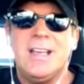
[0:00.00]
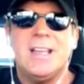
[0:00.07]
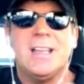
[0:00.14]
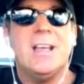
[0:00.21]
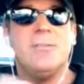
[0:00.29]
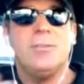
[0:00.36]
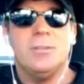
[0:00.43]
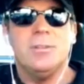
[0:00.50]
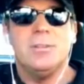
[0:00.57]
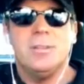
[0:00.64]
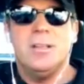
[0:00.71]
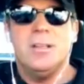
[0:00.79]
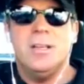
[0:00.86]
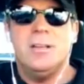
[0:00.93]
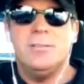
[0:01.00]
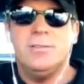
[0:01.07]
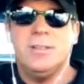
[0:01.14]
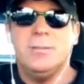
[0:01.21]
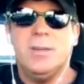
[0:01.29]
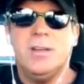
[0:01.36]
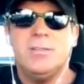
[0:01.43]
that level
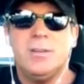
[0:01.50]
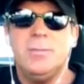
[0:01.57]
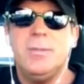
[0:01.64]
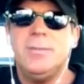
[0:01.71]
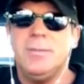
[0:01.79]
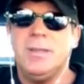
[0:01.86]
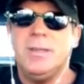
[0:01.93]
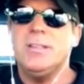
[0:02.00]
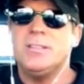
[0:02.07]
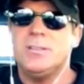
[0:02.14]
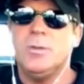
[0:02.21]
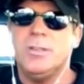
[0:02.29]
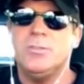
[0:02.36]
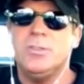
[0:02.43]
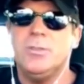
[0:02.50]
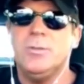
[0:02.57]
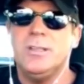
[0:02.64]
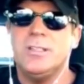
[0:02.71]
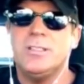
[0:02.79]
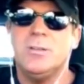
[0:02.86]
of commitment to what you're doing.